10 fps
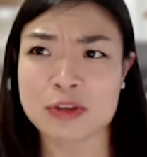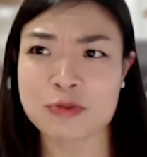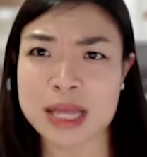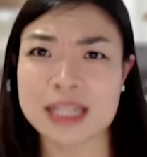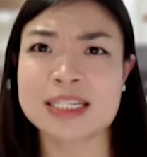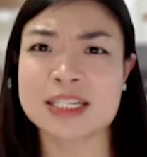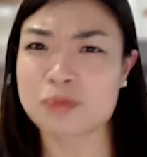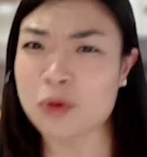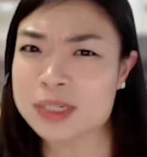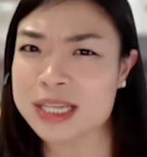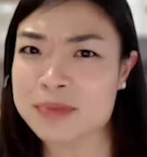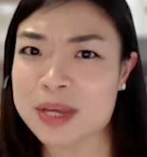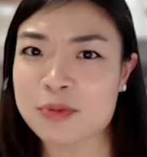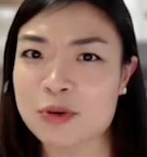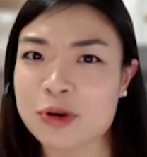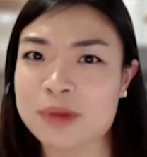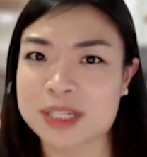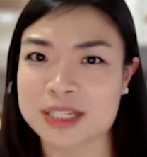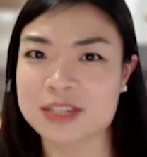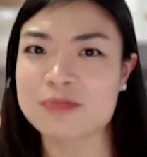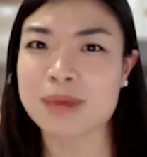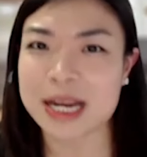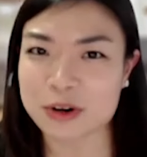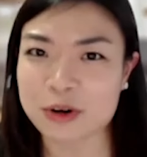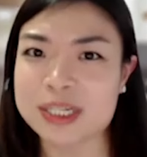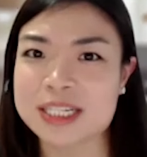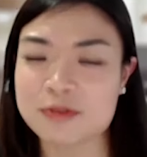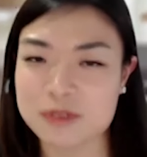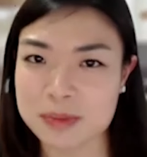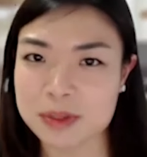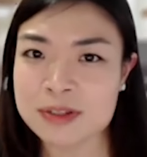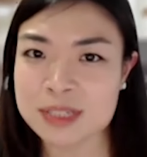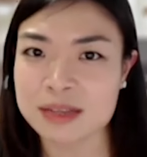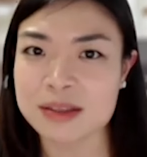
the reality is most MBA programs are still minority females.